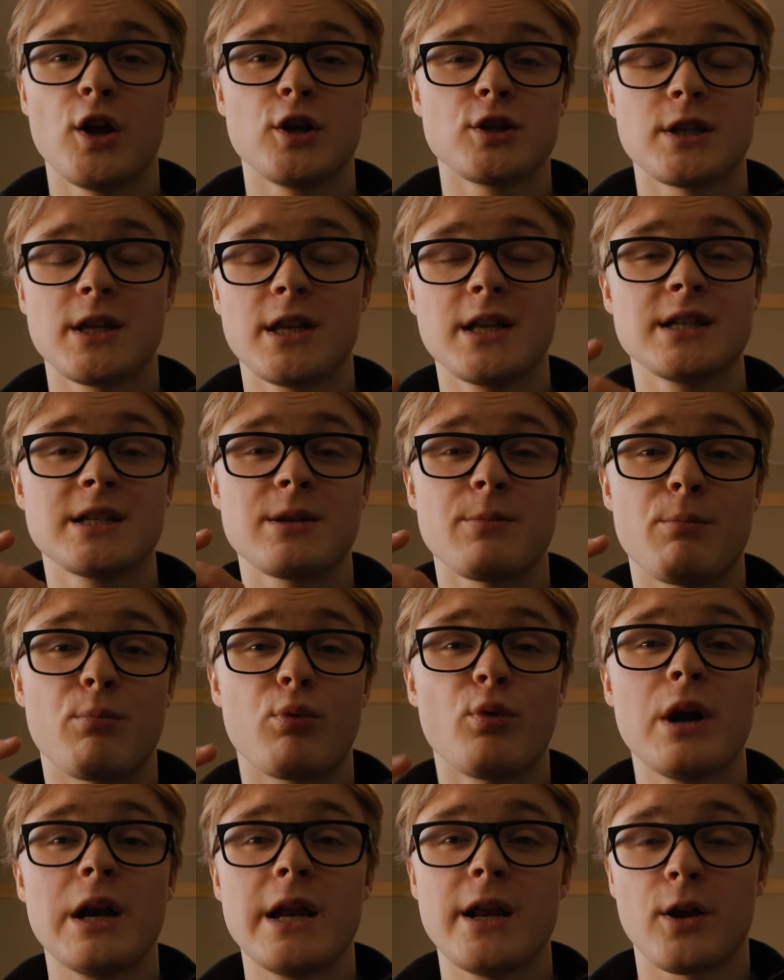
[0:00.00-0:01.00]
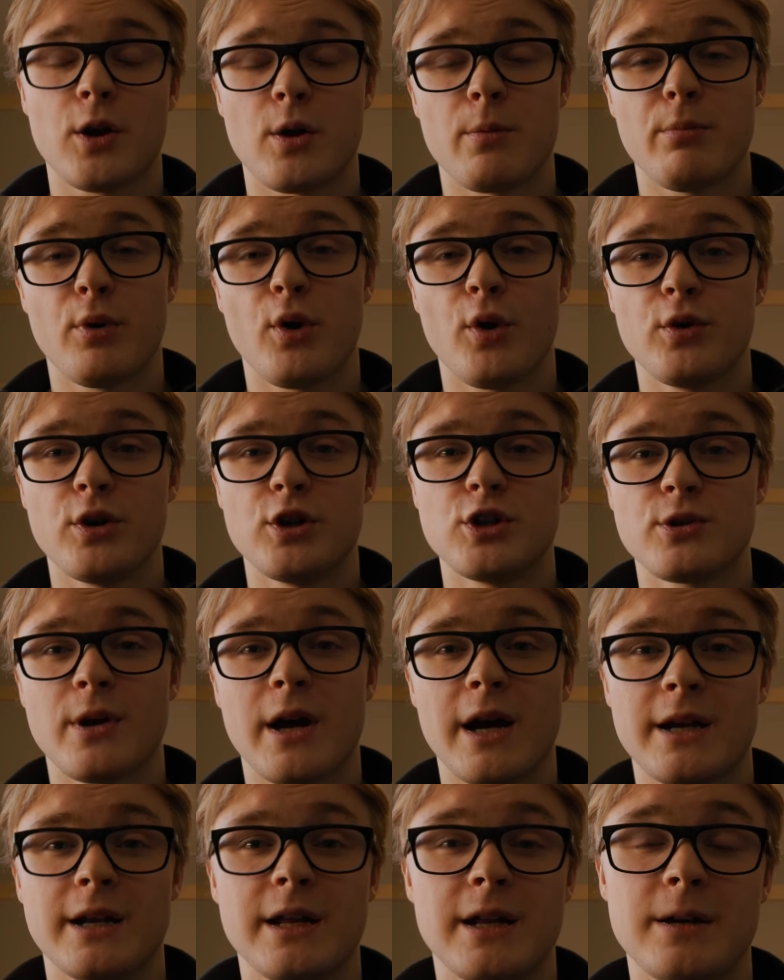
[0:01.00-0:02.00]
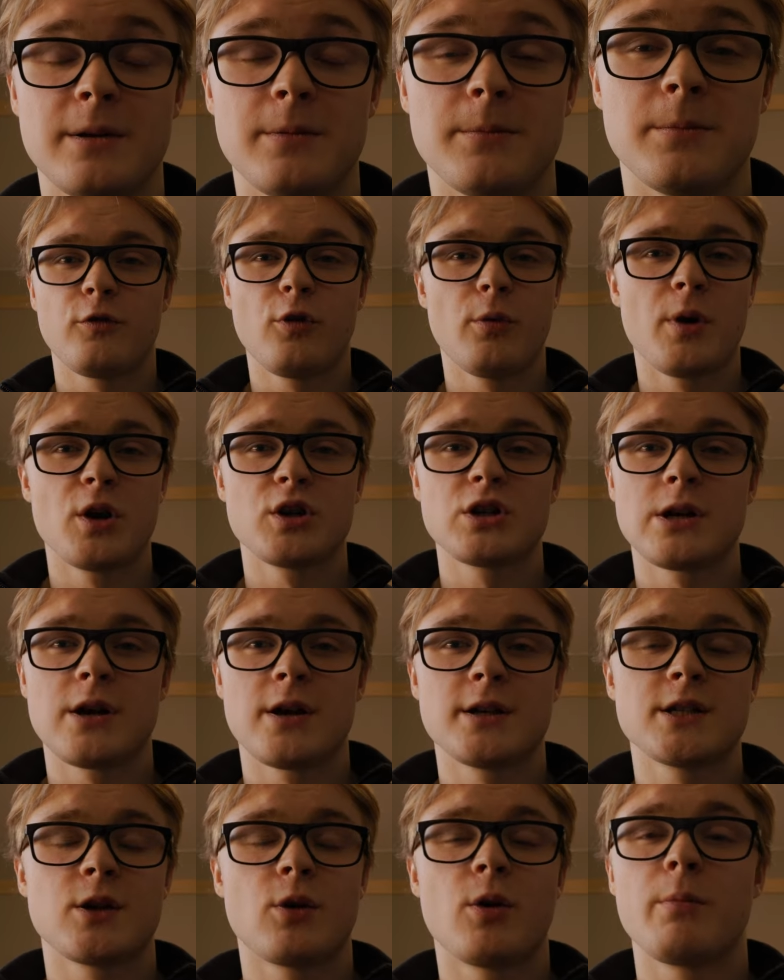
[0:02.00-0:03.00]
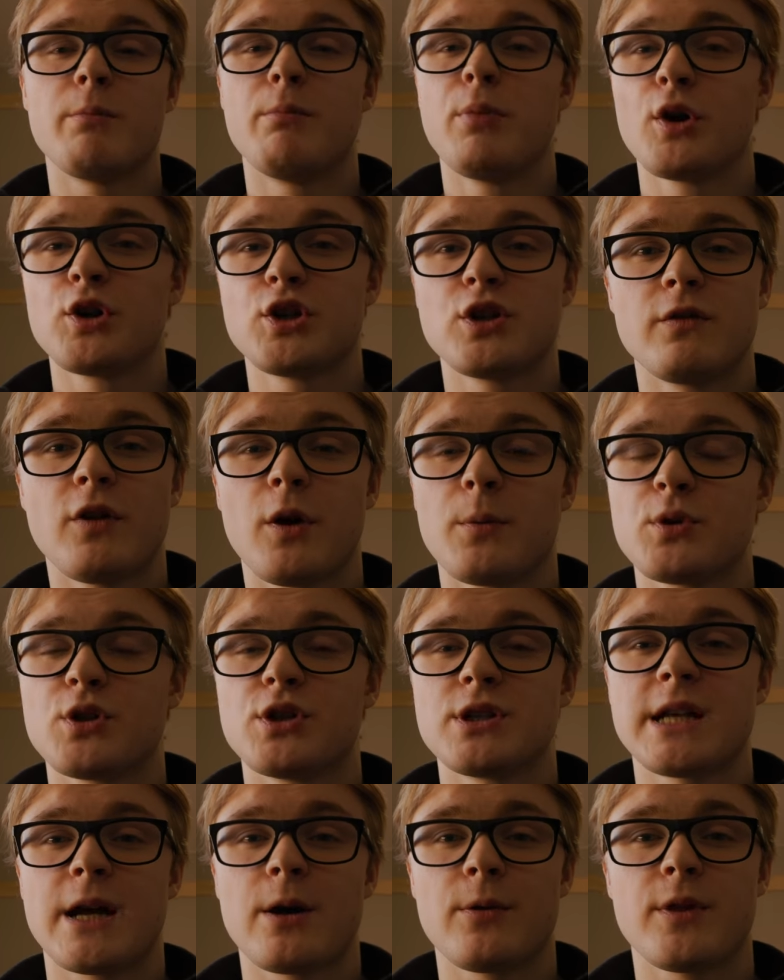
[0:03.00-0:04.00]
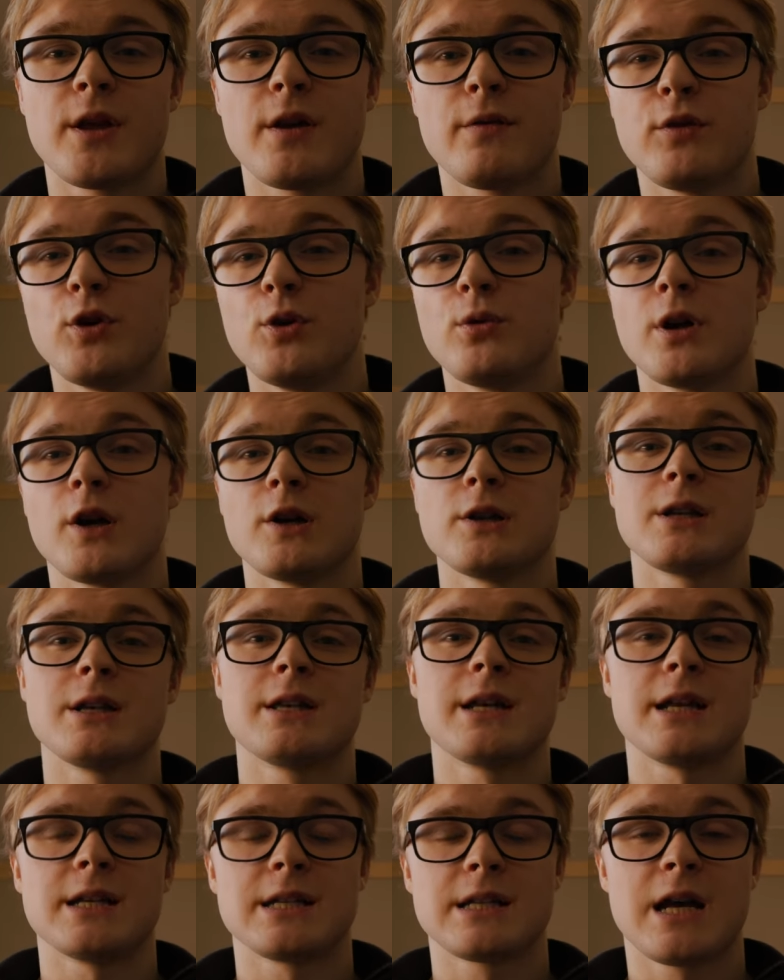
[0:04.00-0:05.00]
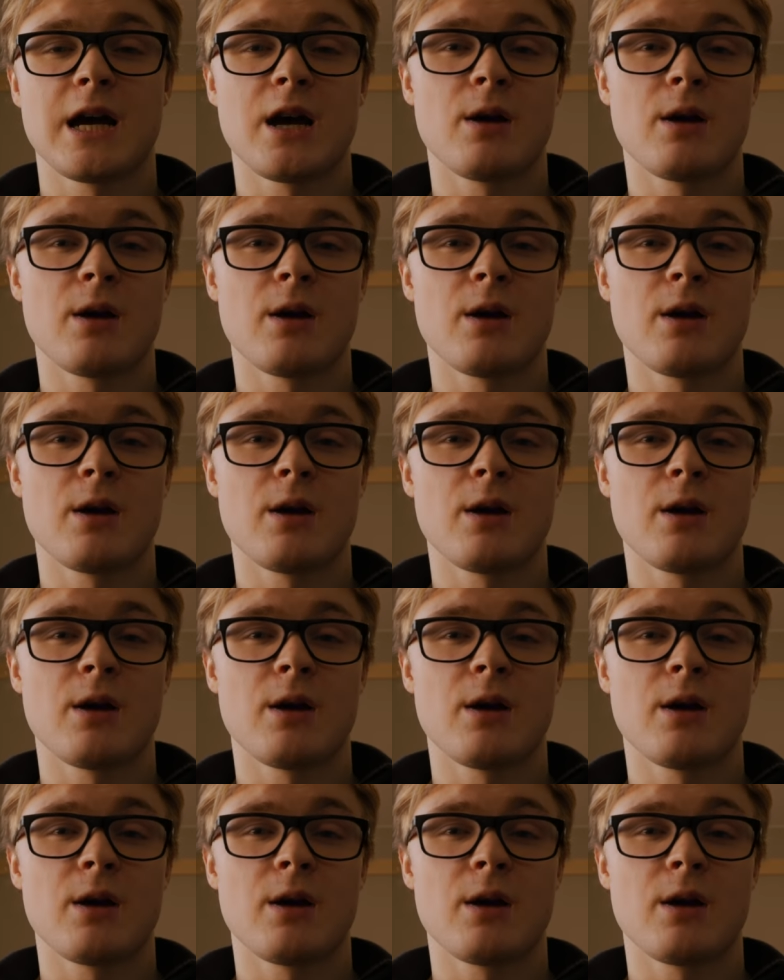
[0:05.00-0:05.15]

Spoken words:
So this is a brilliant component to add in. For martial arts, there are a bunch of options out there for you guys to test